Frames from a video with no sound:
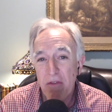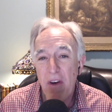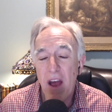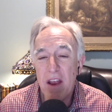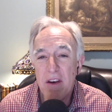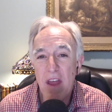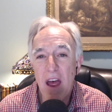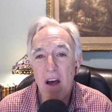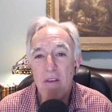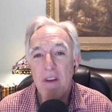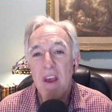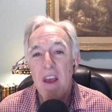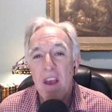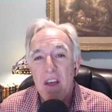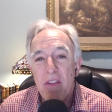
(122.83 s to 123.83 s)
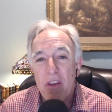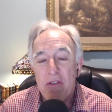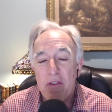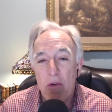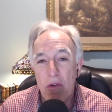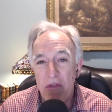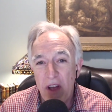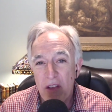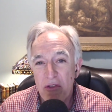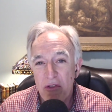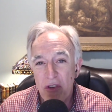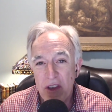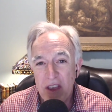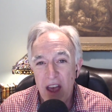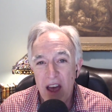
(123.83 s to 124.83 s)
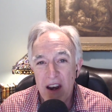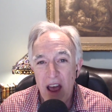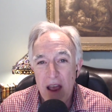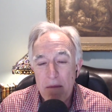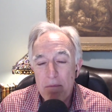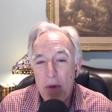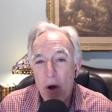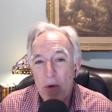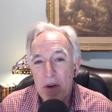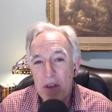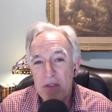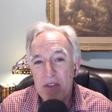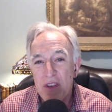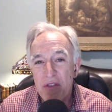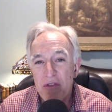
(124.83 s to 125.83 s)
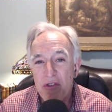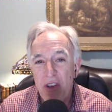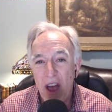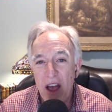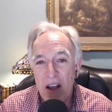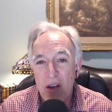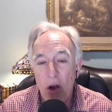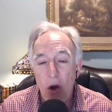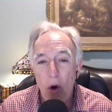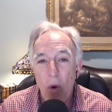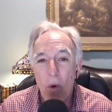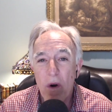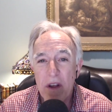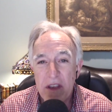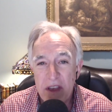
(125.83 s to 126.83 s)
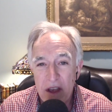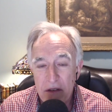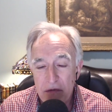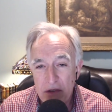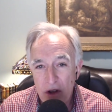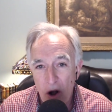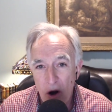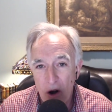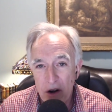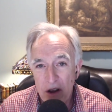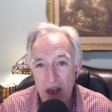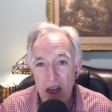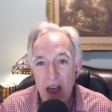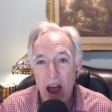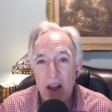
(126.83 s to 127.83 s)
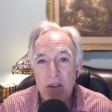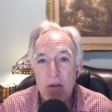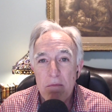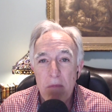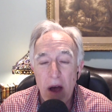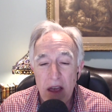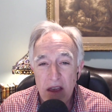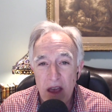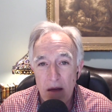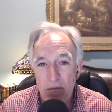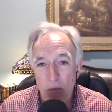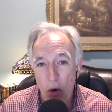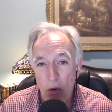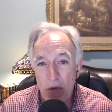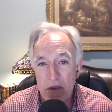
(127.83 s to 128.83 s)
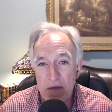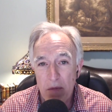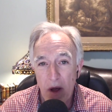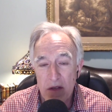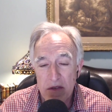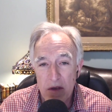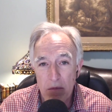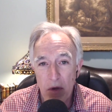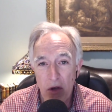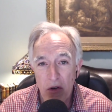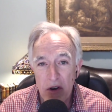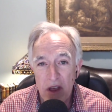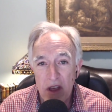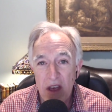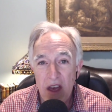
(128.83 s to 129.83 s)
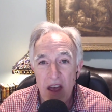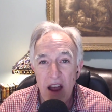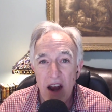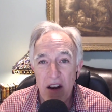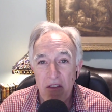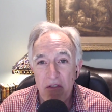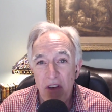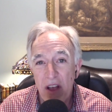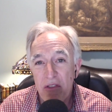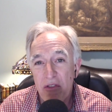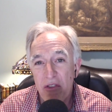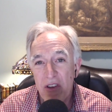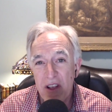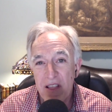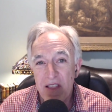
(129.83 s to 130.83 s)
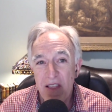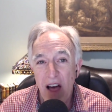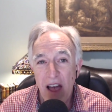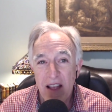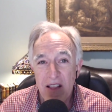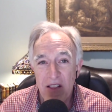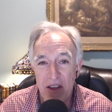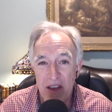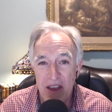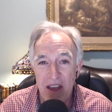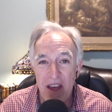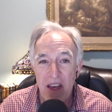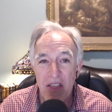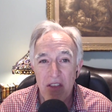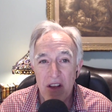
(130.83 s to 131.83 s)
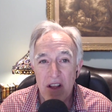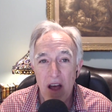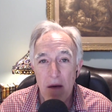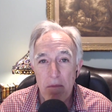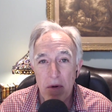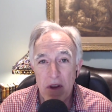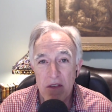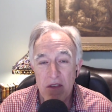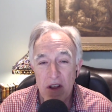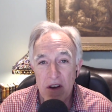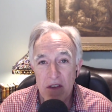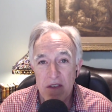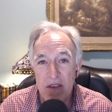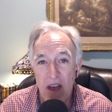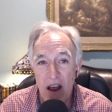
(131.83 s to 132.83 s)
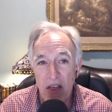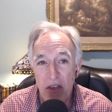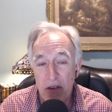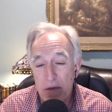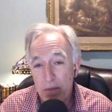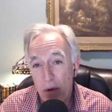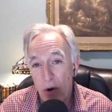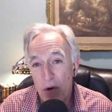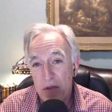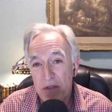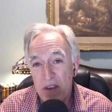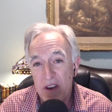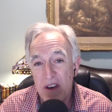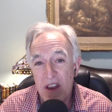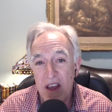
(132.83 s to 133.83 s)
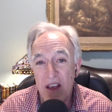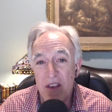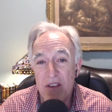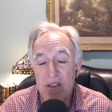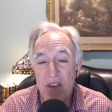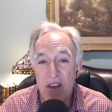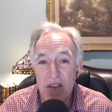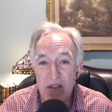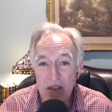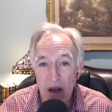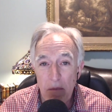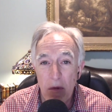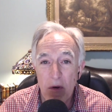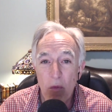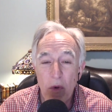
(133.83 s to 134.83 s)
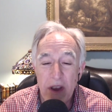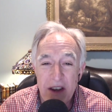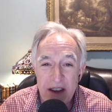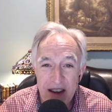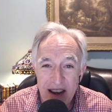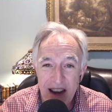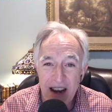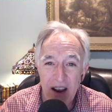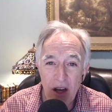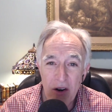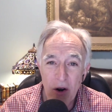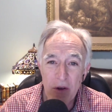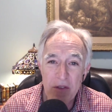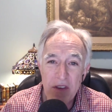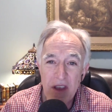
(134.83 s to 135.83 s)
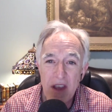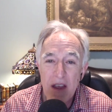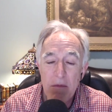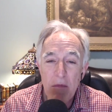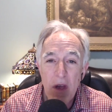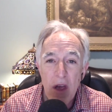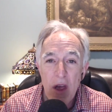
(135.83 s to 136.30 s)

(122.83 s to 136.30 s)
find out that you eventually get a bonus check or a gift card, and you might get more responsibility, and eventually, likely, the company's going to say, this person is someone we need on our team.